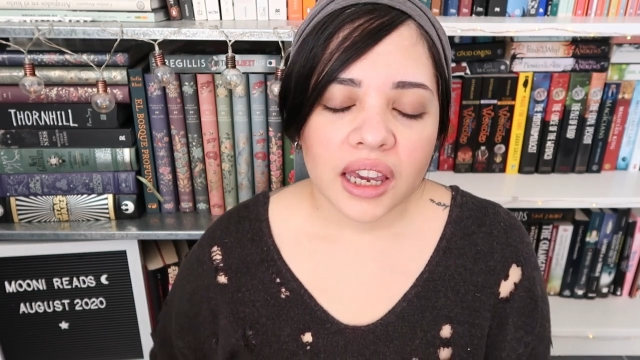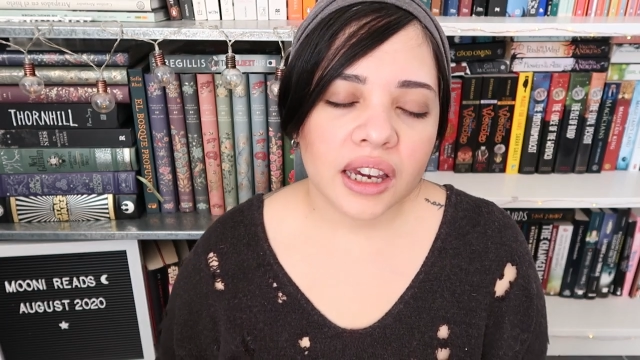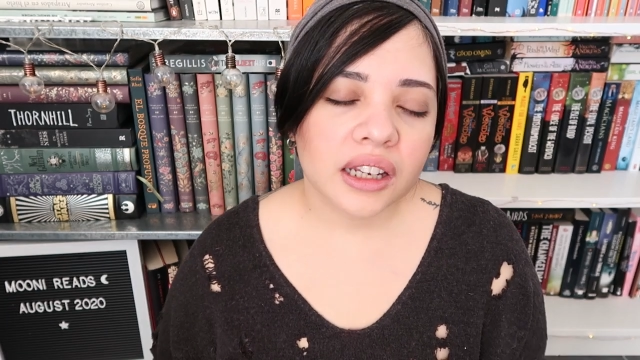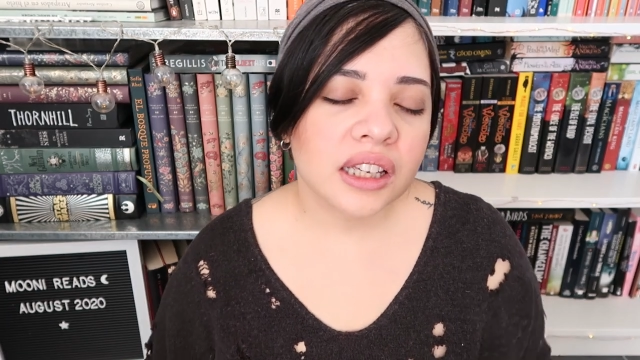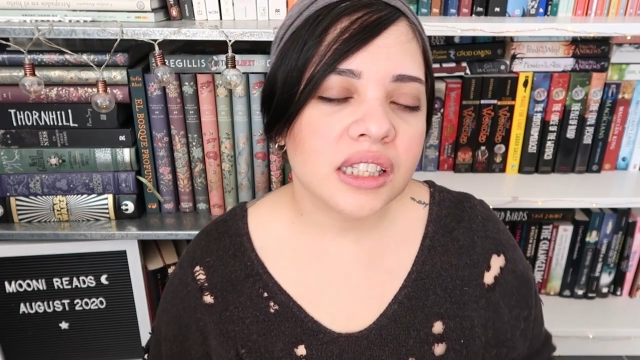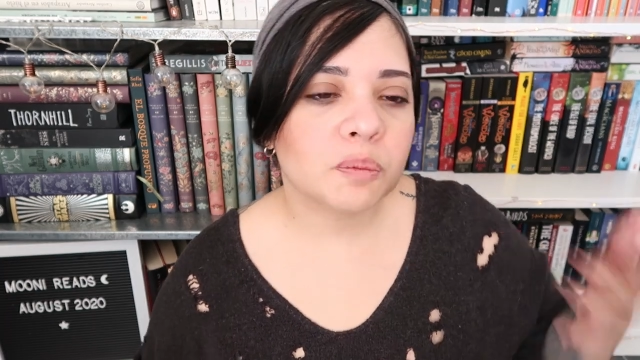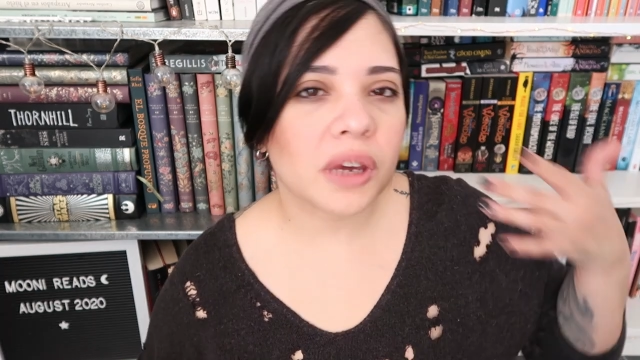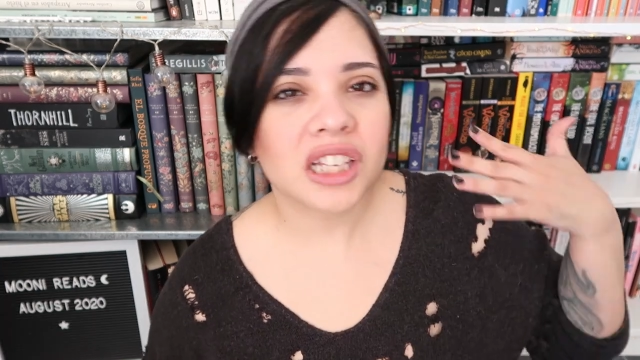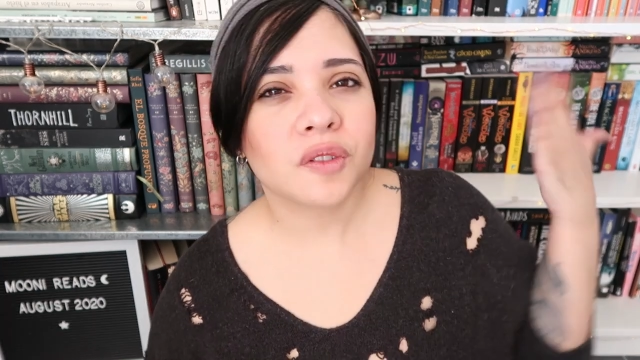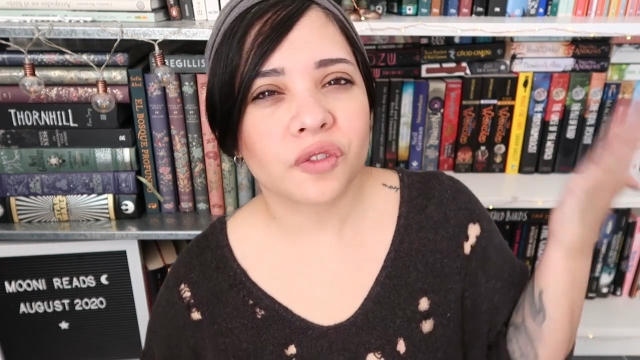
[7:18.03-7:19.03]
and his
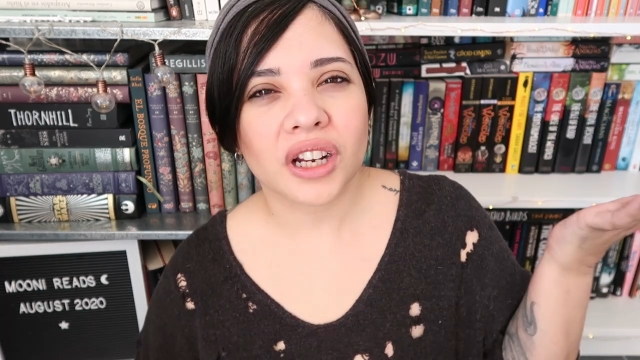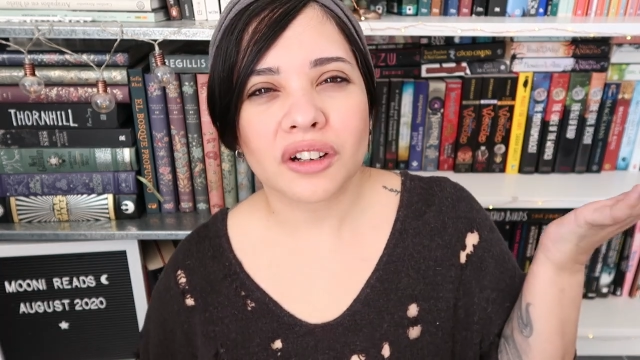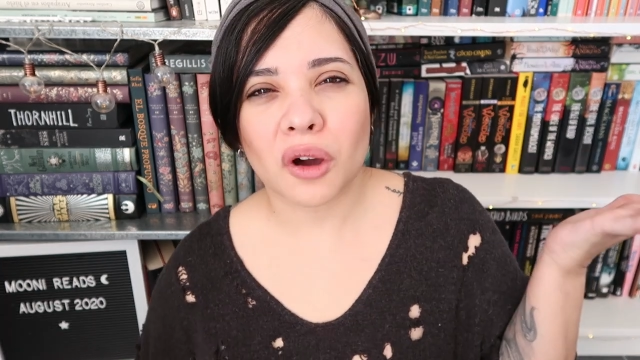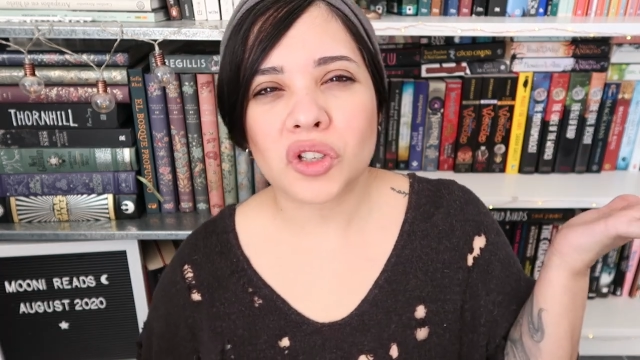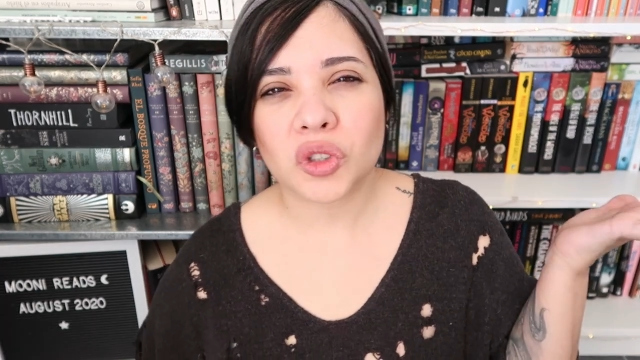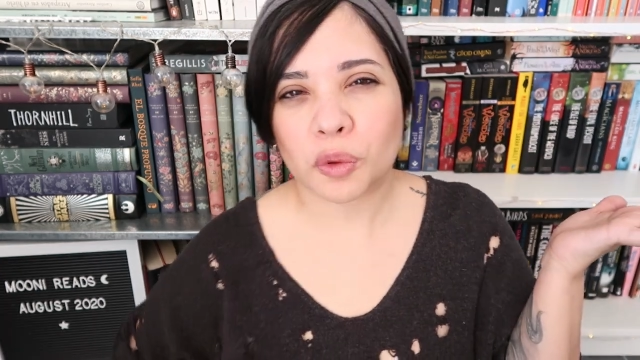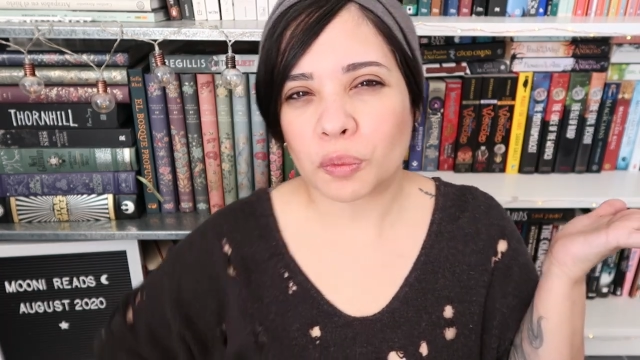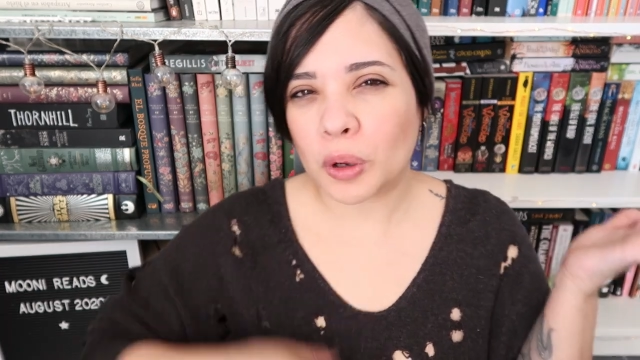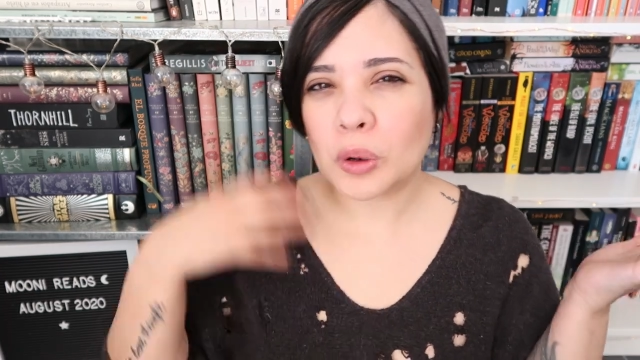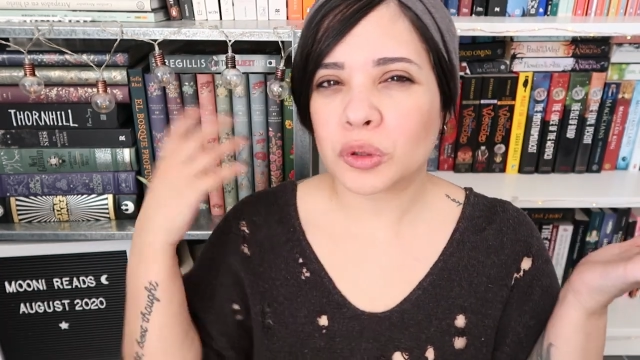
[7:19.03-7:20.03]
best friend also
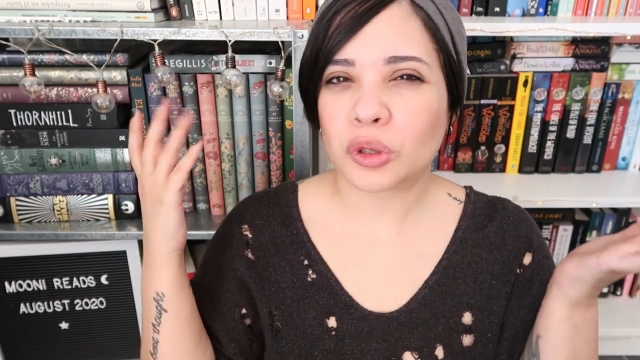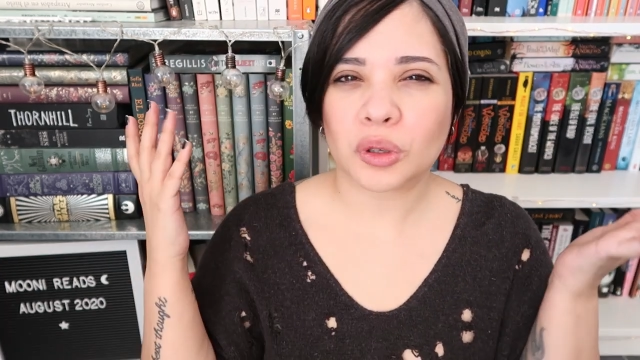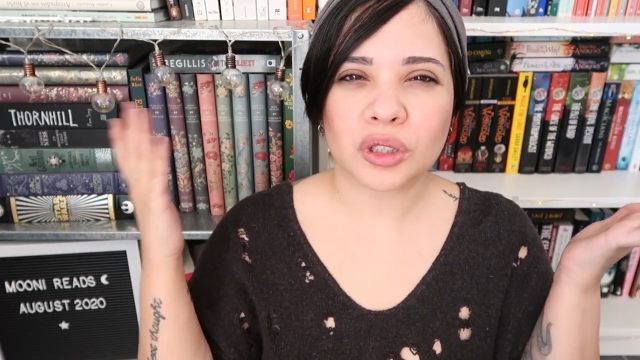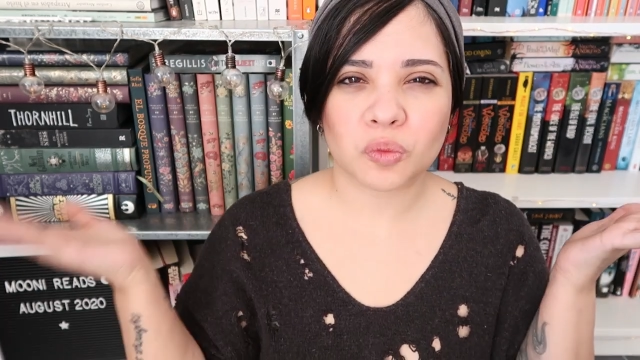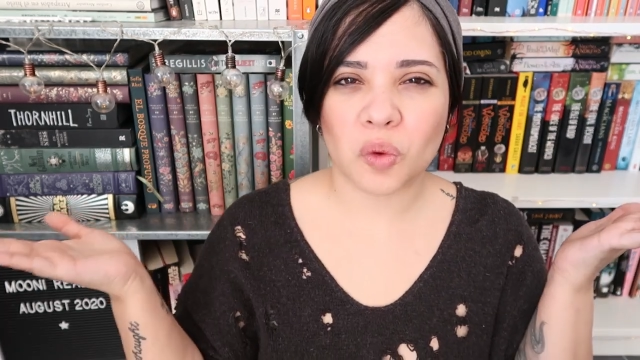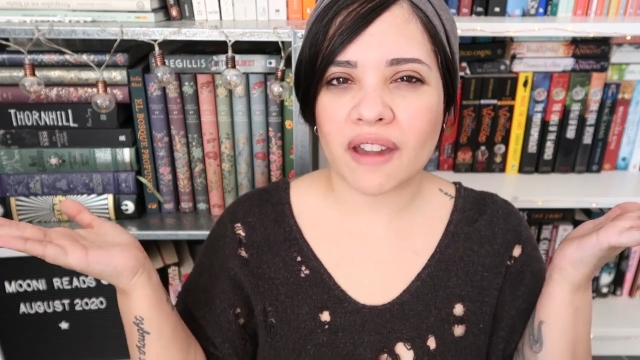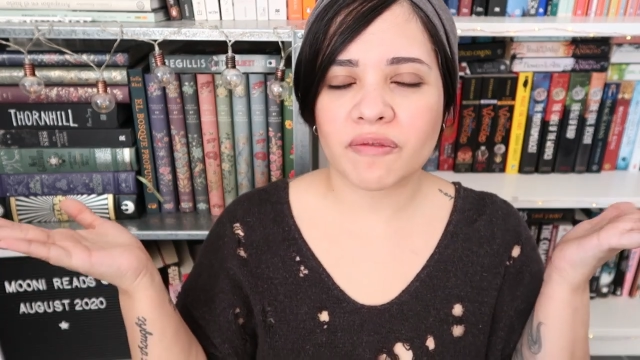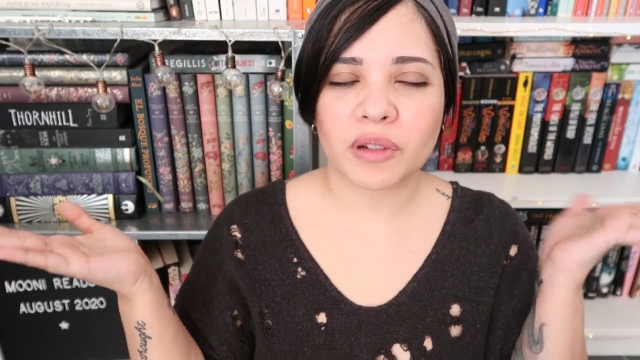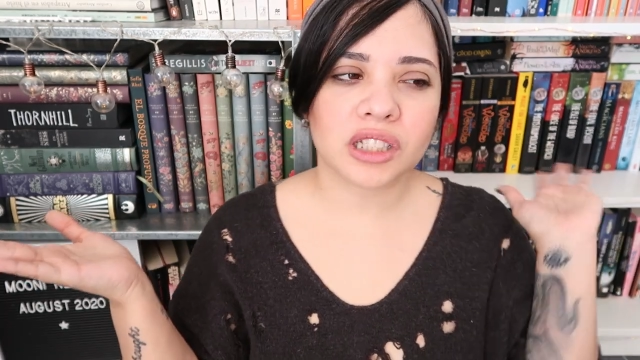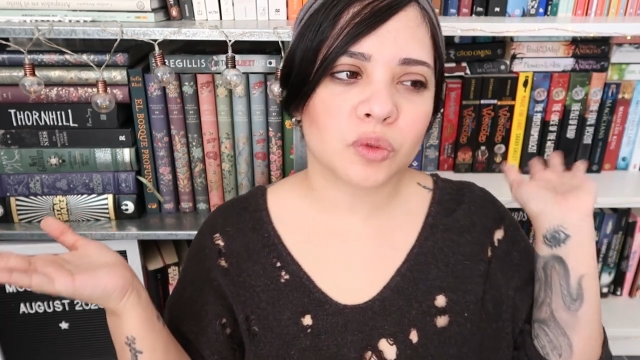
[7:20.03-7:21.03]
proposed to his
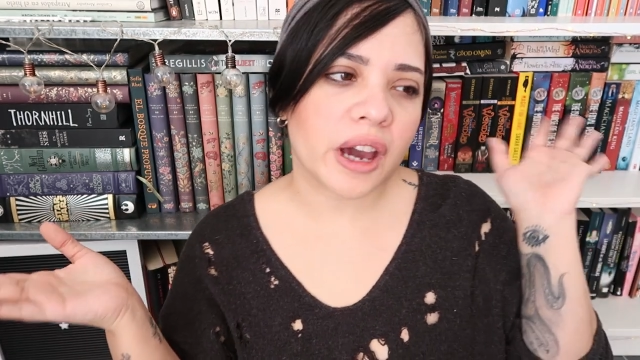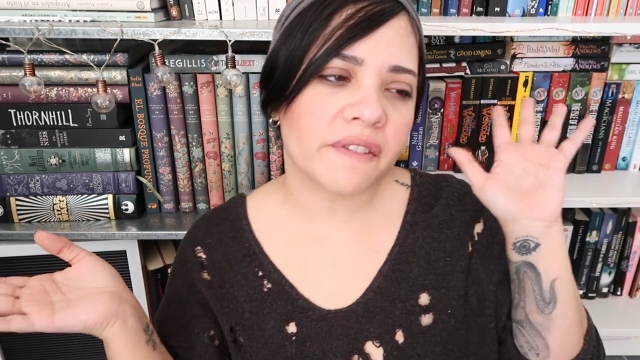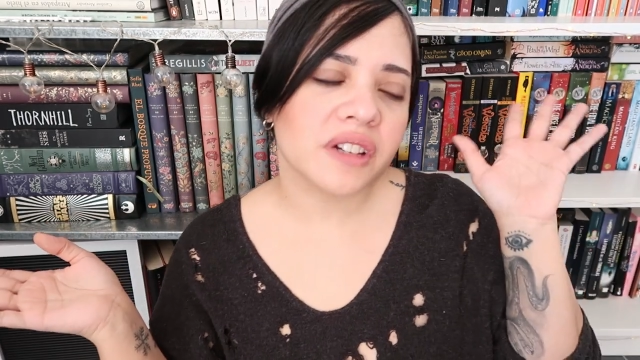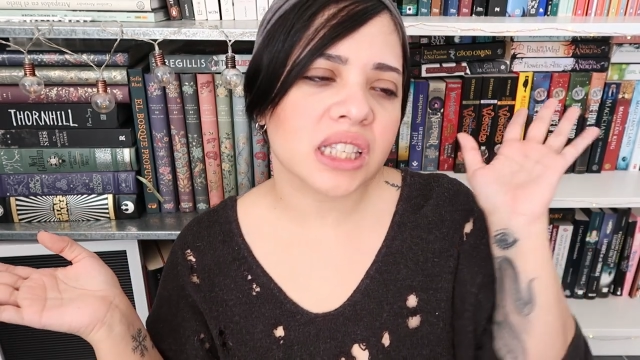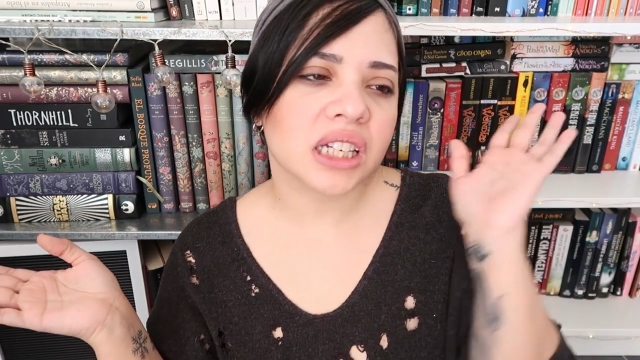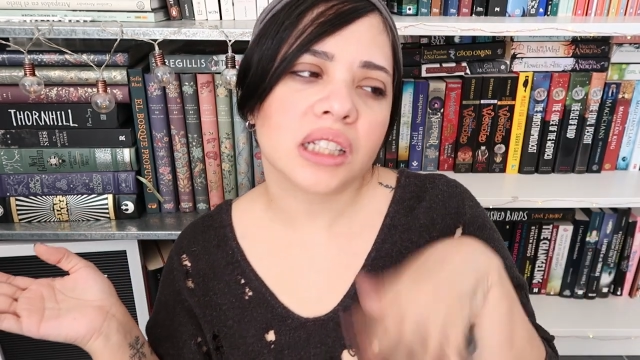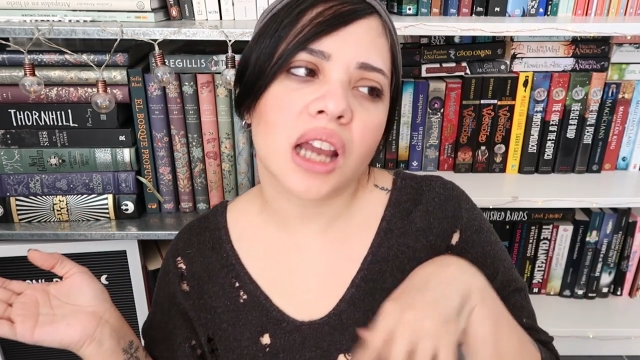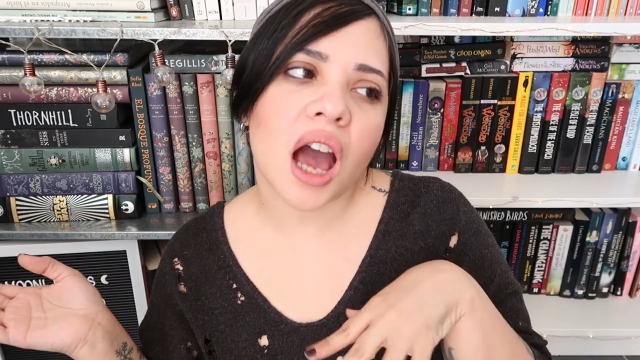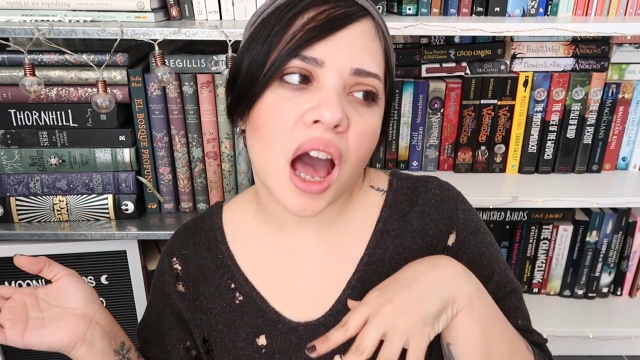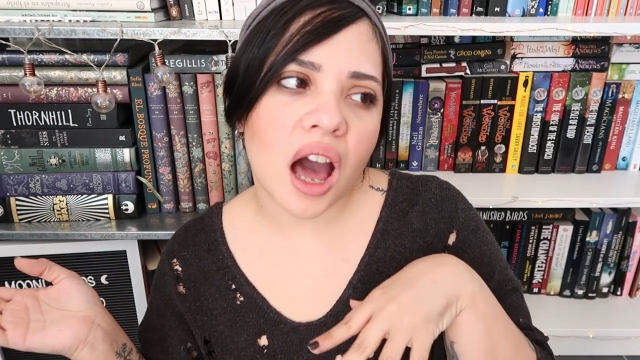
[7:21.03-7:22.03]
wife, but his wife was like,
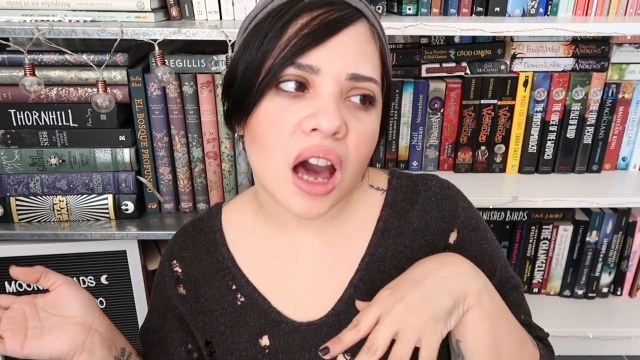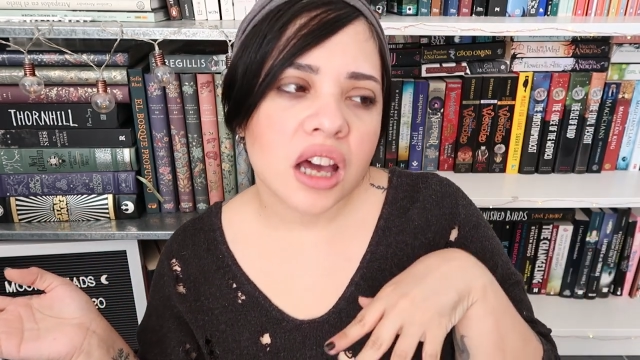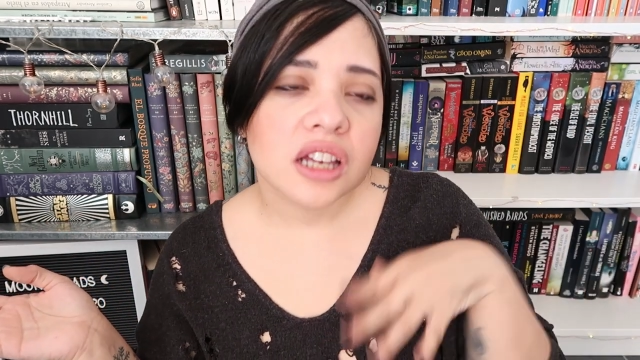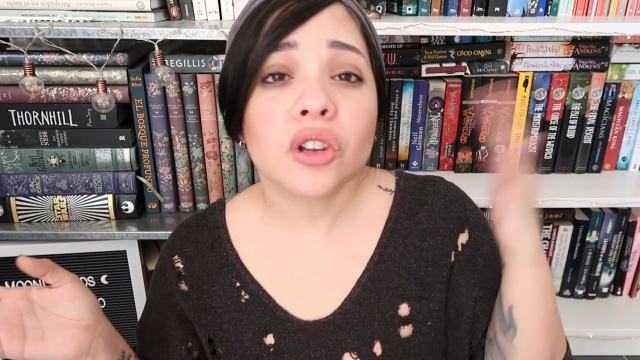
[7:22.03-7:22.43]
nah.